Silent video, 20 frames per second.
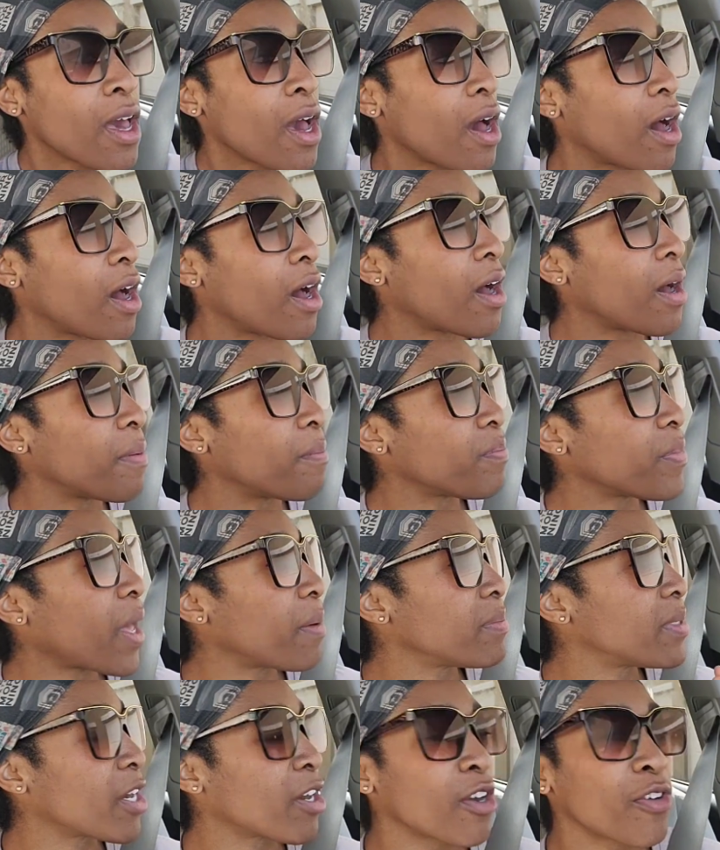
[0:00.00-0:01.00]
I'm
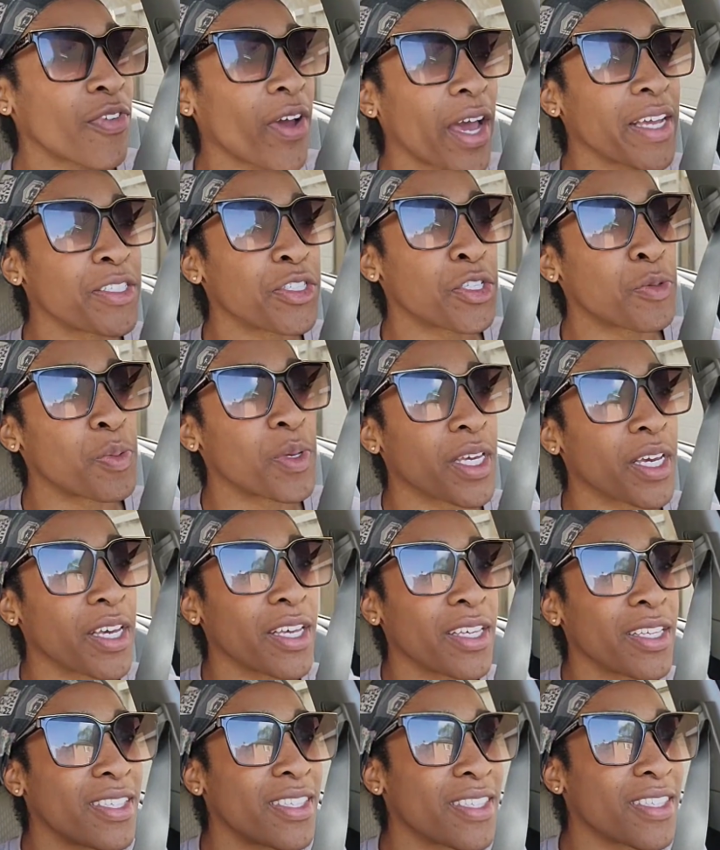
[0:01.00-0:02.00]
terrified just
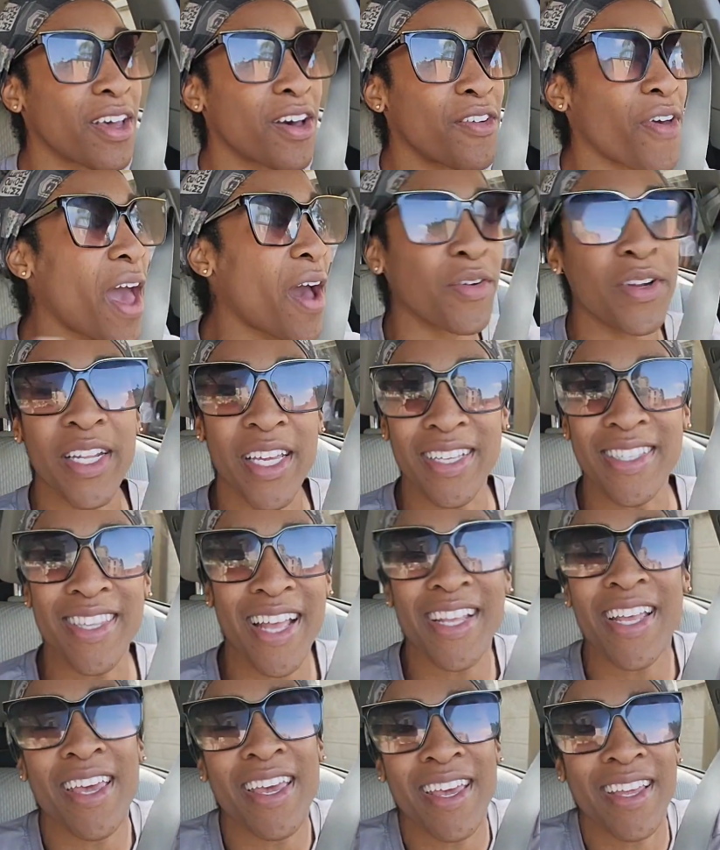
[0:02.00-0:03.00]
because of how it is.
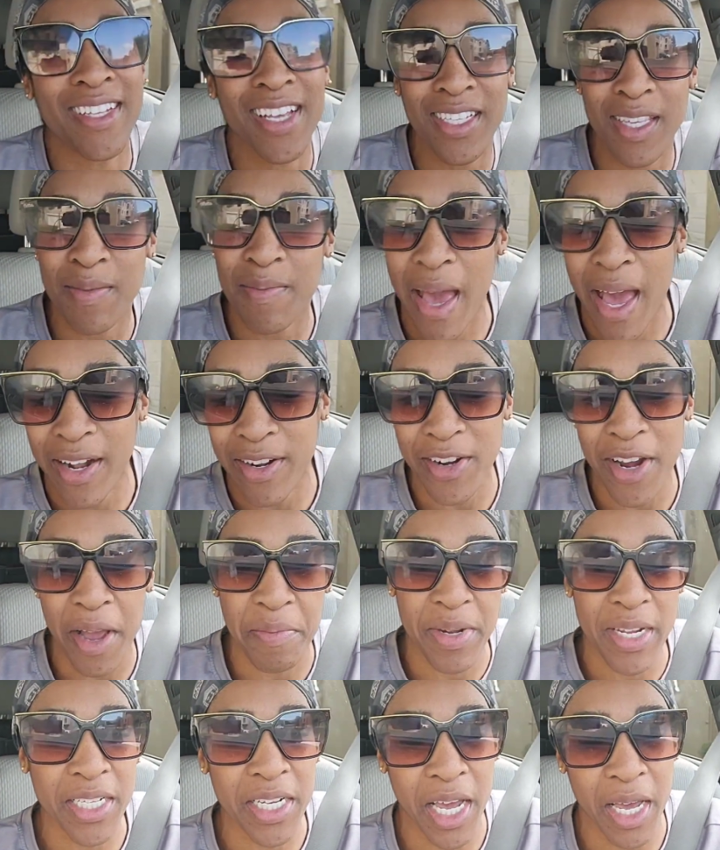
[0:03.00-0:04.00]
That it doesn't matter how
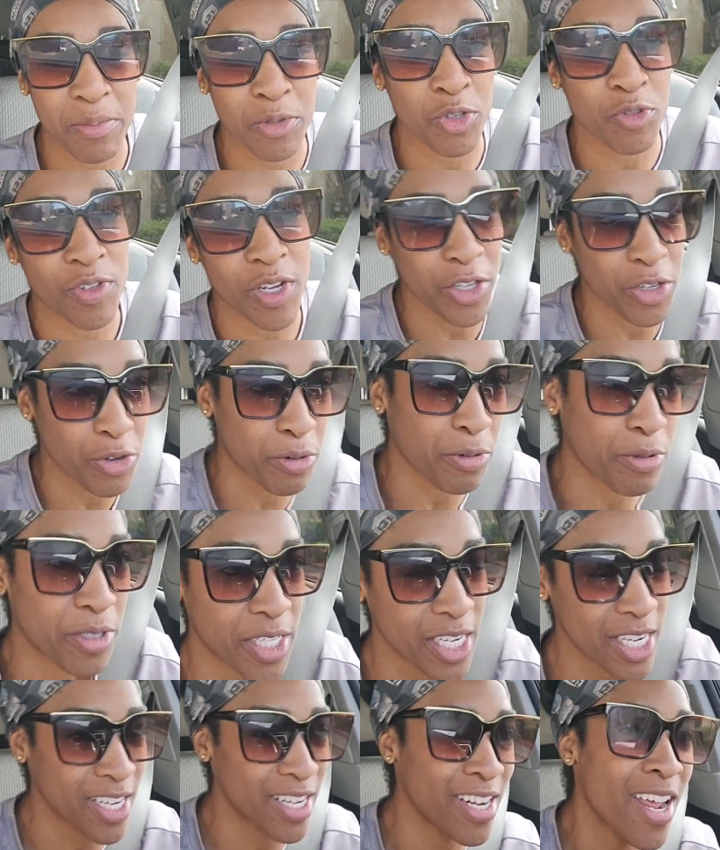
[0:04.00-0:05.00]
many times you've done your
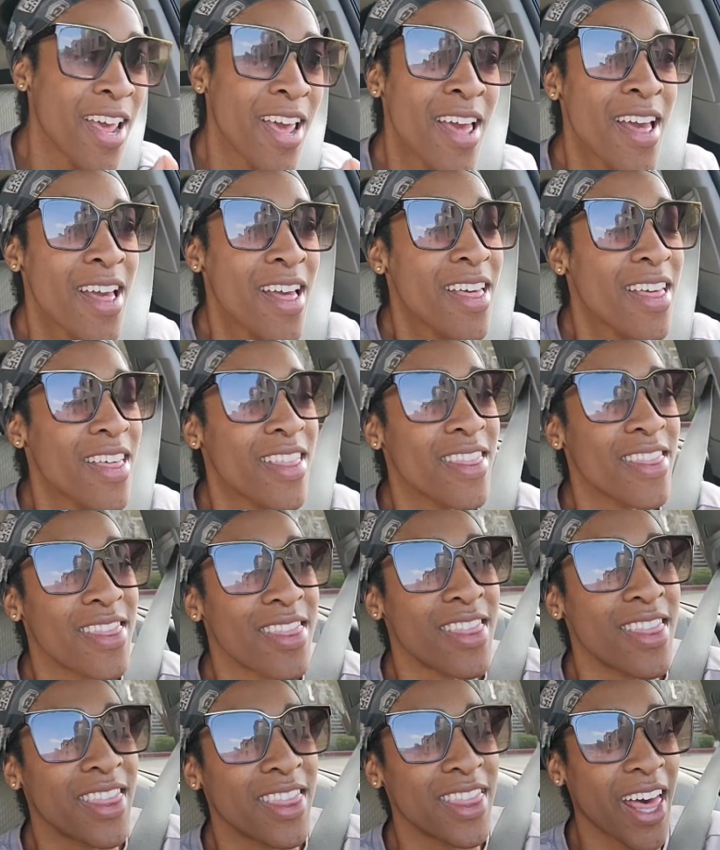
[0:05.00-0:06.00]
routine.
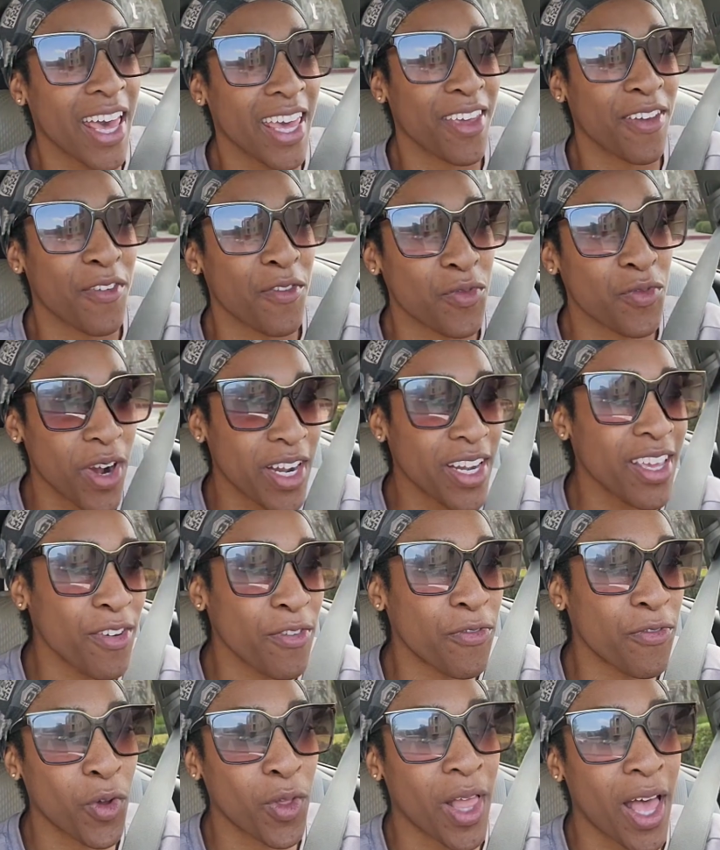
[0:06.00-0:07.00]
Like running a
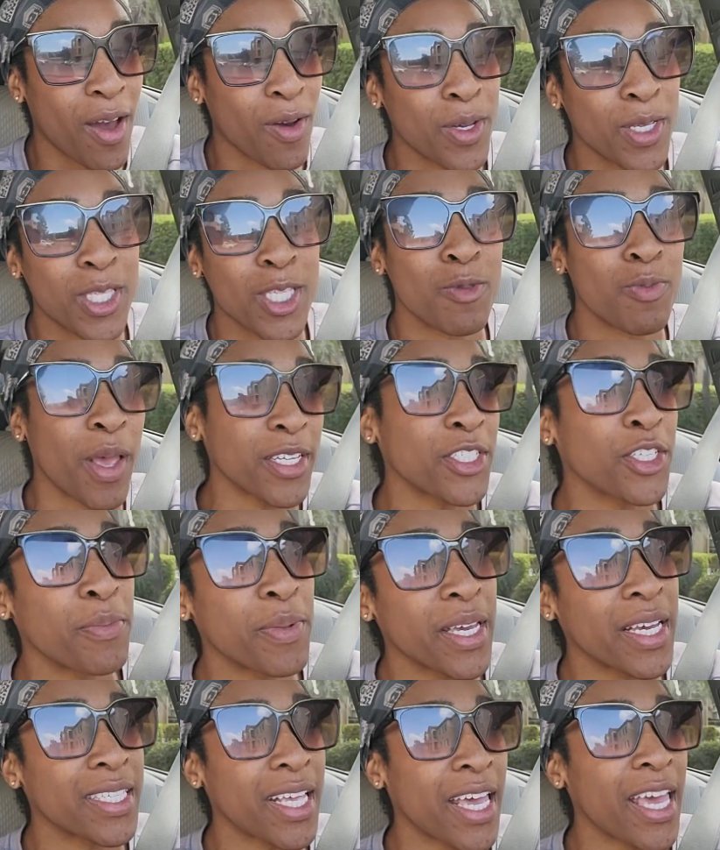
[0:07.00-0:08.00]
full out, especially
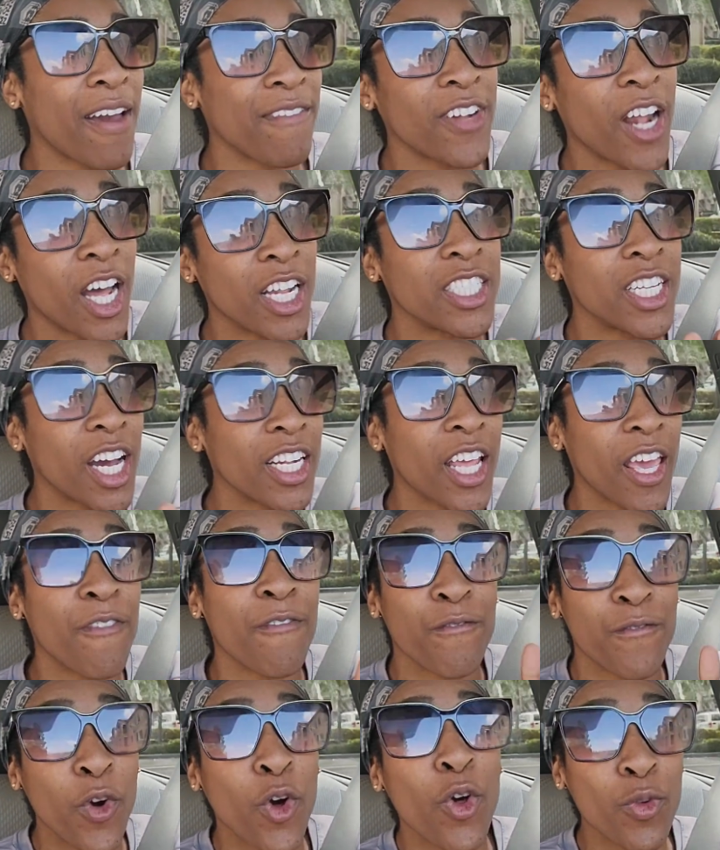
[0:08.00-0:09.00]
because I have not done a
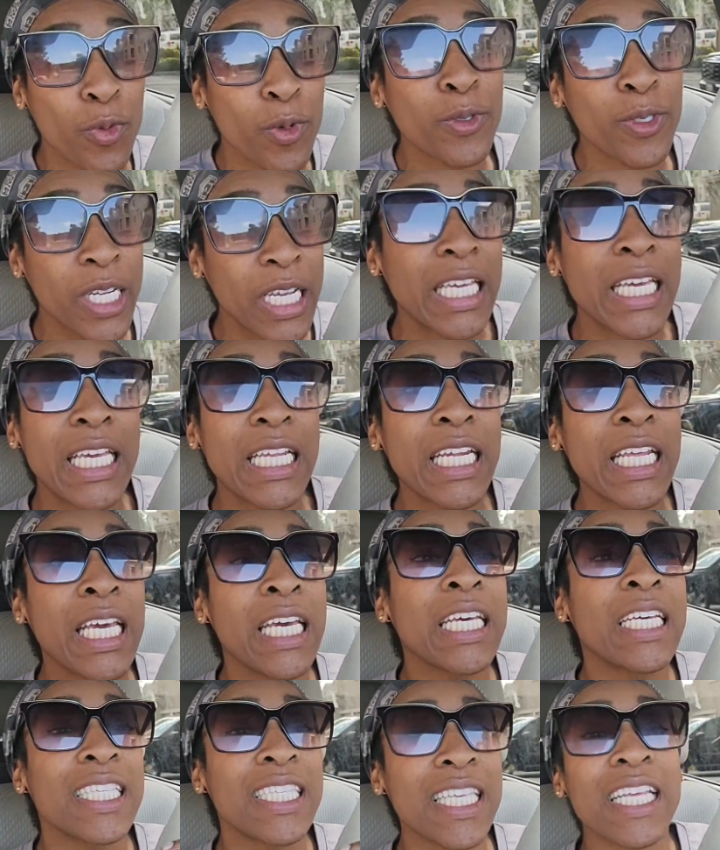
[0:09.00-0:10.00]
full routine
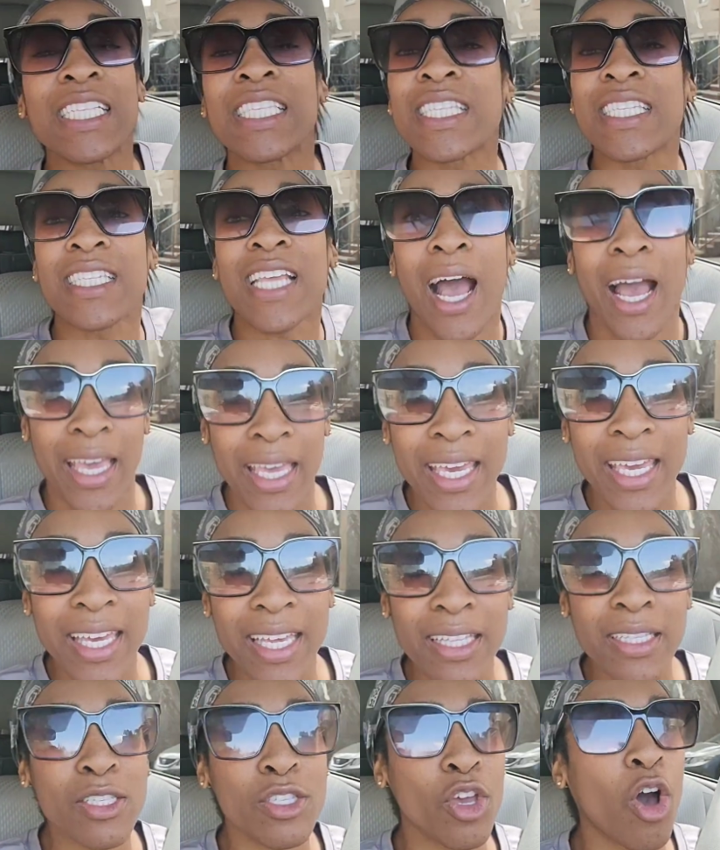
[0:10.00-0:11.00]
since
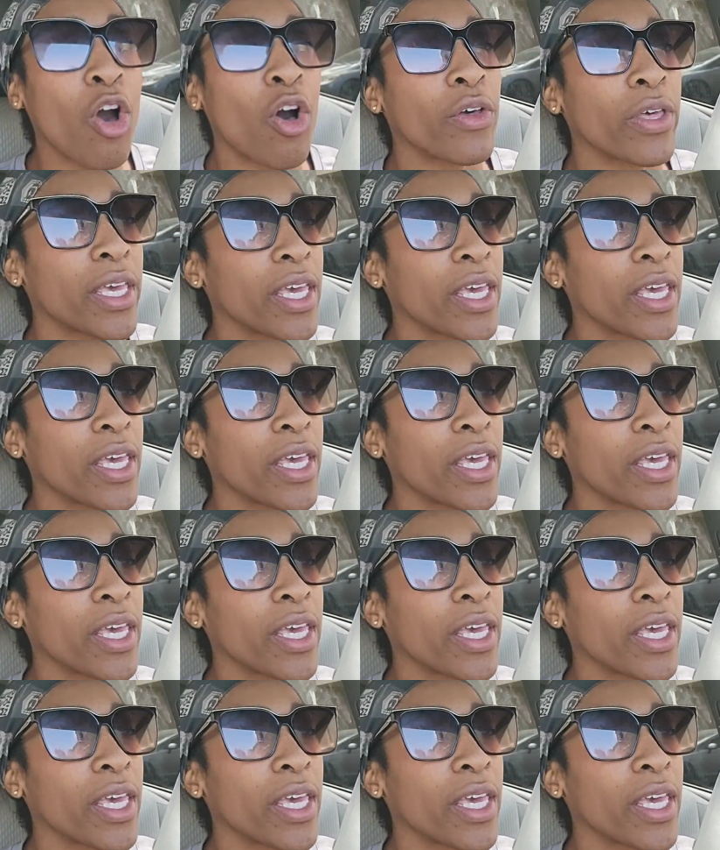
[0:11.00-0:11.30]
Titans, y'all.